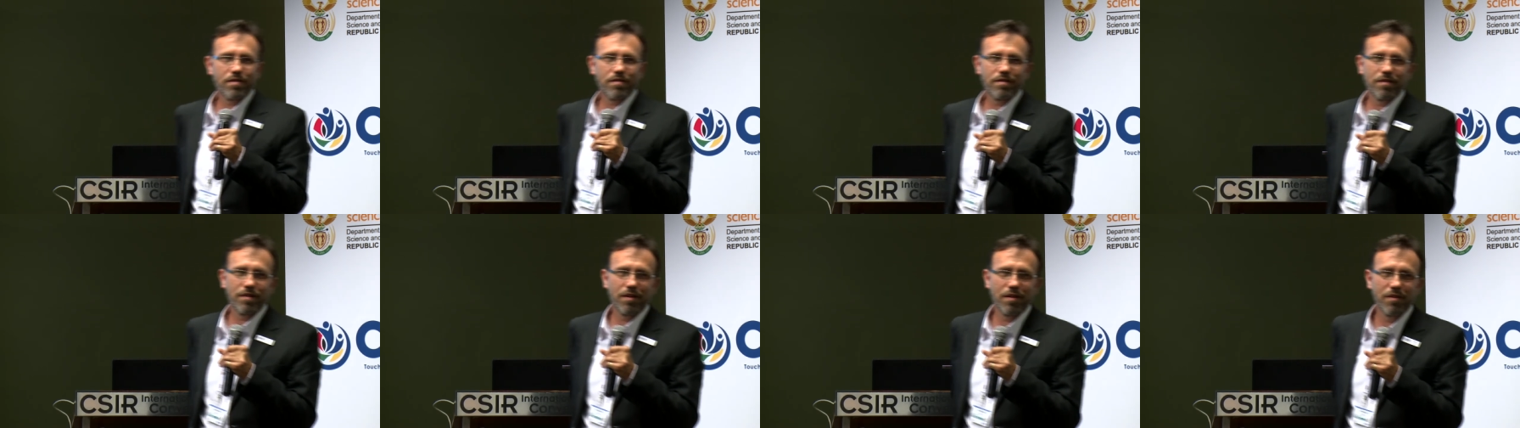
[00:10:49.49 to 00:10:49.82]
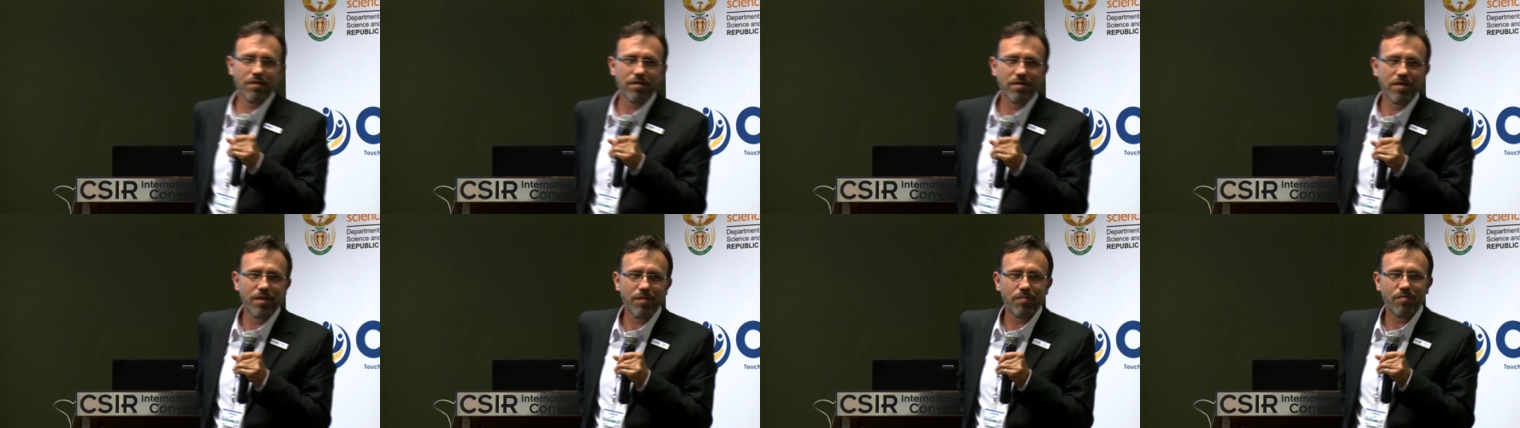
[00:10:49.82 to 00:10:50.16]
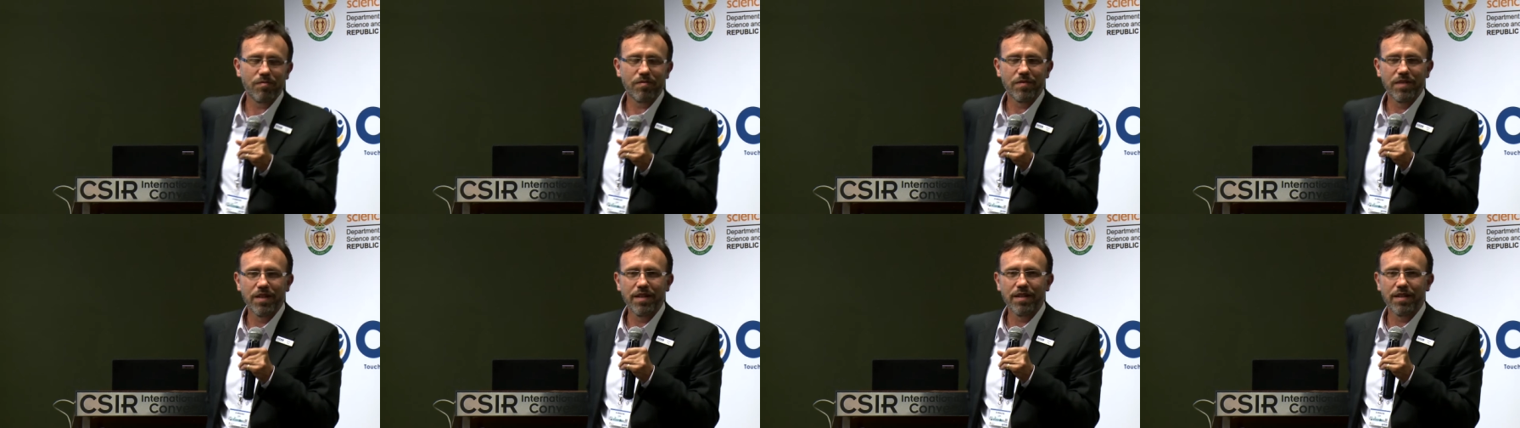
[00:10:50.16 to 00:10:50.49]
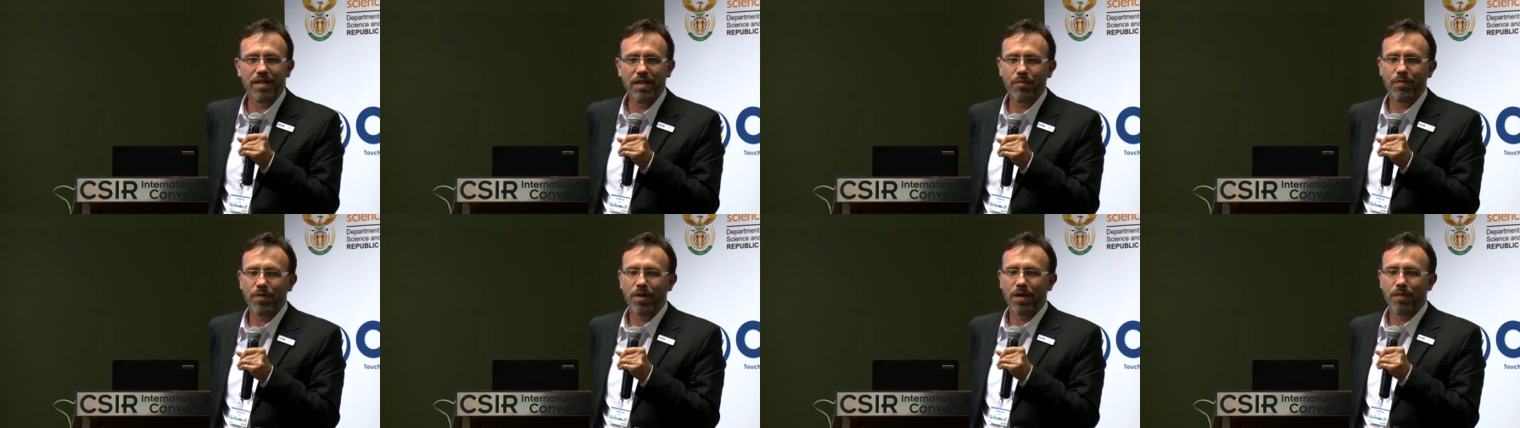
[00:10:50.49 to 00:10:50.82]
you know, deep, dig
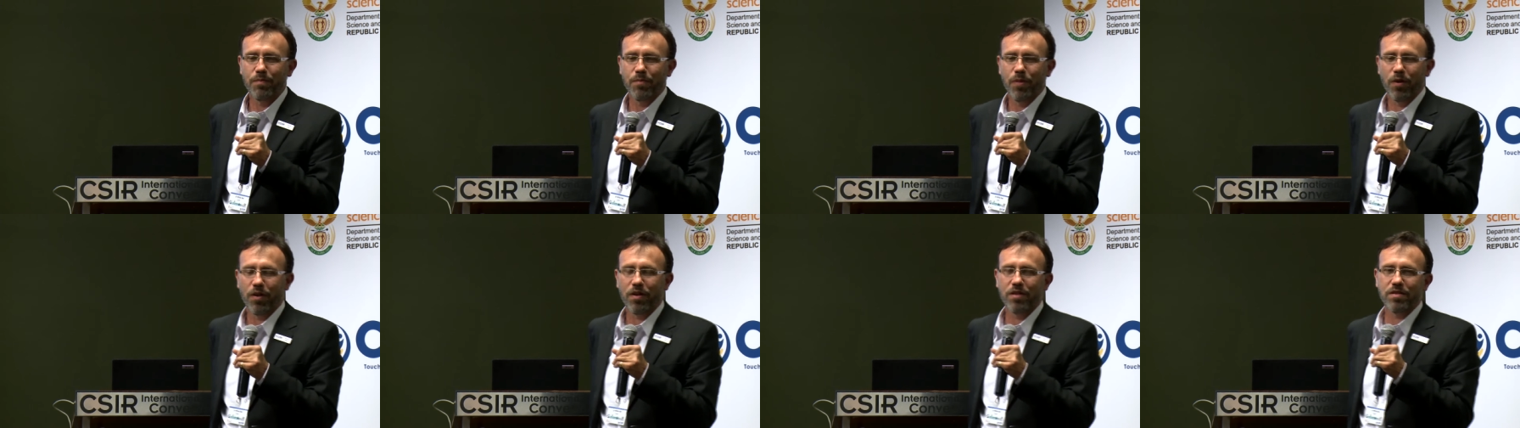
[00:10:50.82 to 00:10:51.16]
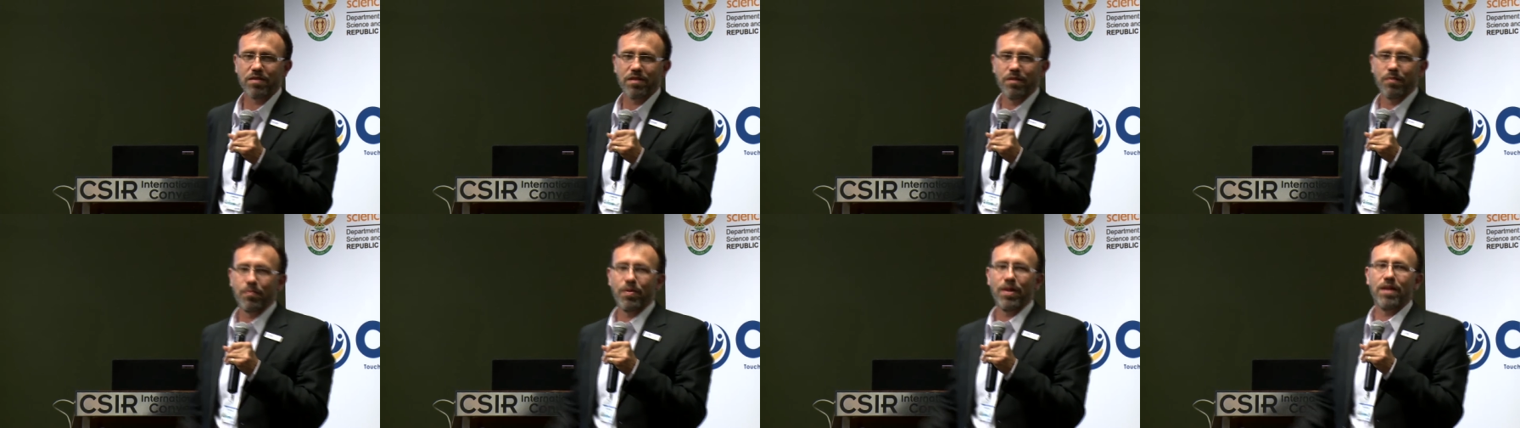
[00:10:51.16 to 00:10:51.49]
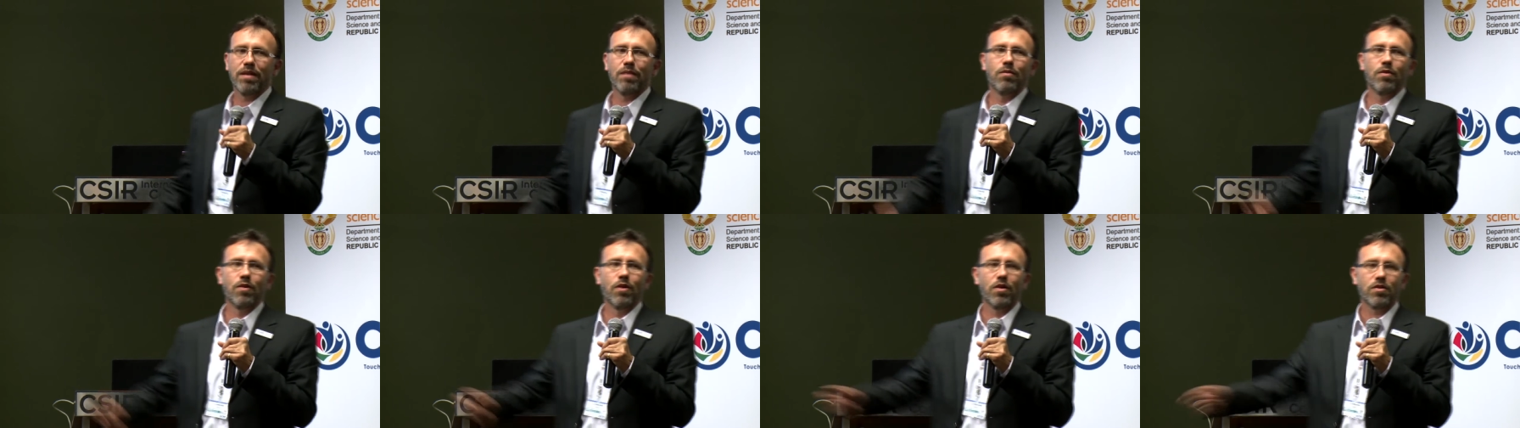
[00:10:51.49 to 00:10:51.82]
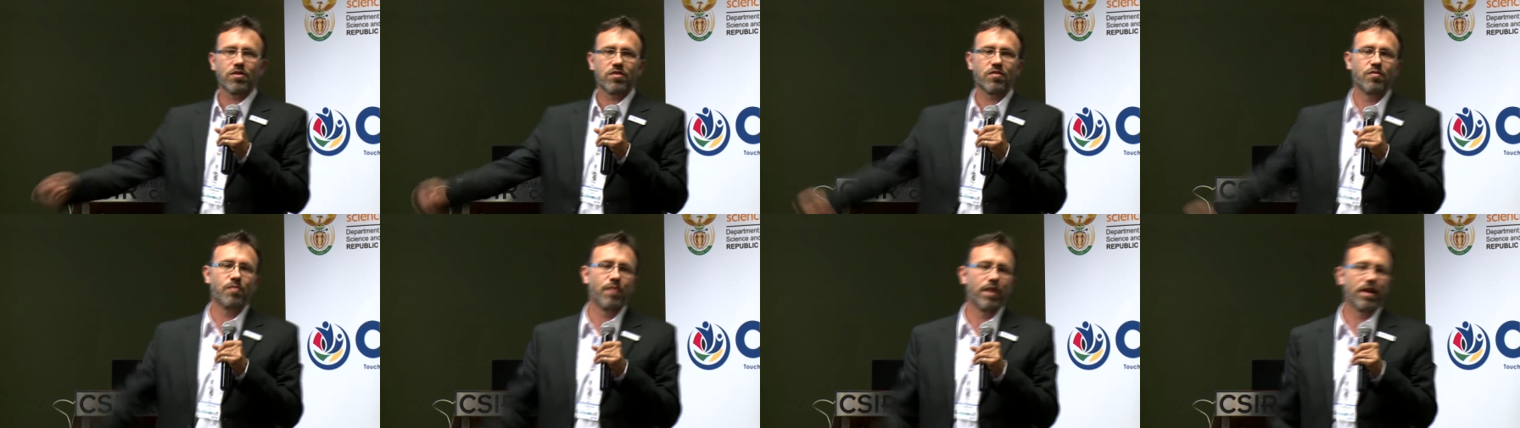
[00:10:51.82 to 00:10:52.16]
deep in our pockets and pay them
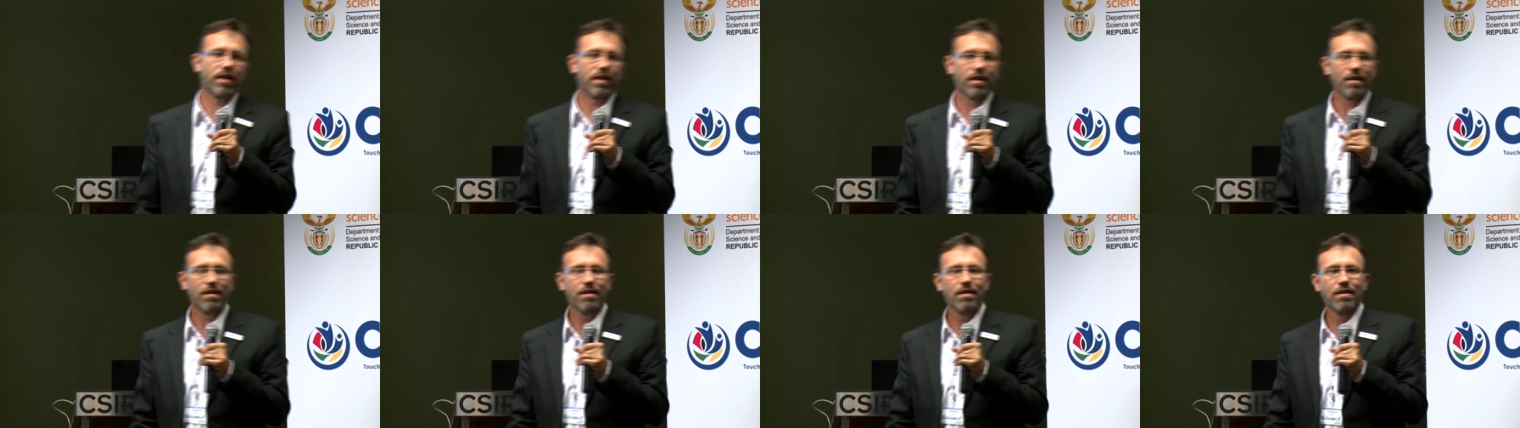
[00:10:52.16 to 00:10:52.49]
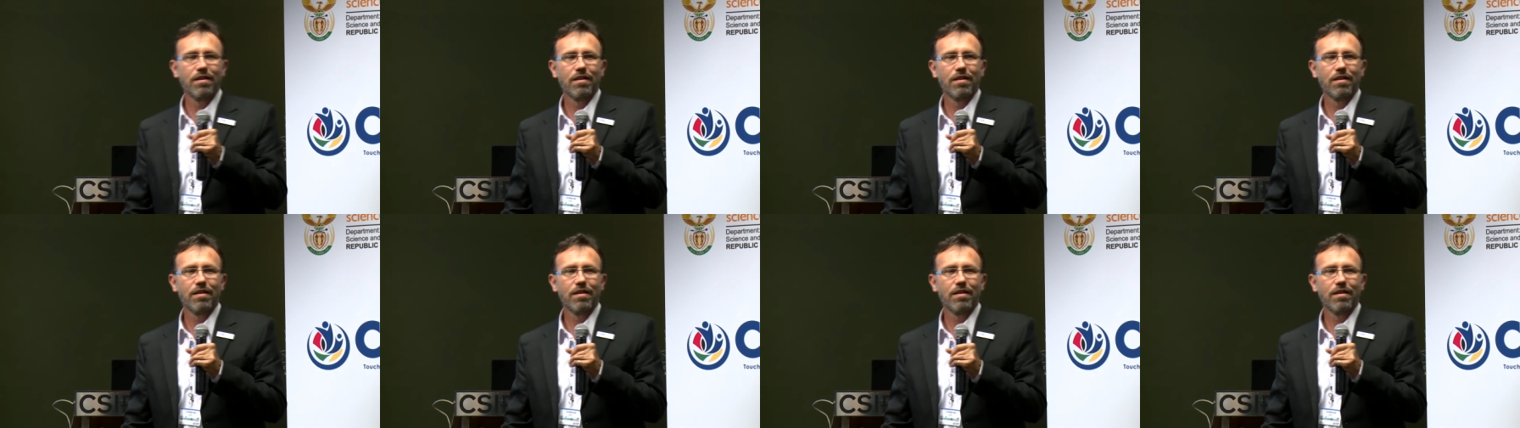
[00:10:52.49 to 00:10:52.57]
lots of money